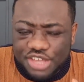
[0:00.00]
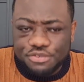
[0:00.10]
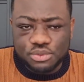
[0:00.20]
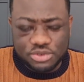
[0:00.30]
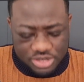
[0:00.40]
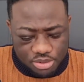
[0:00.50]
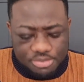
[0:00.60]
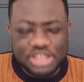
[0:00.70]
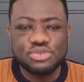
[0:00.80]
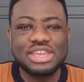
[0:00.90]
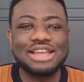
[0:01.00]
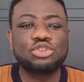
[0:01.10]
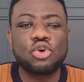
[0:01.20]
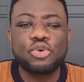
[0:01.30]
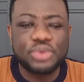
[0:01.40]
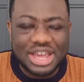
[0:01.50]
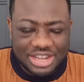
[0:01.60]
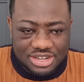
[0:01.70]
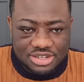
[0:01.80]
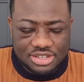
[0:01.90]
the moment you get TOR
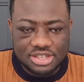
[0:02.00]
running,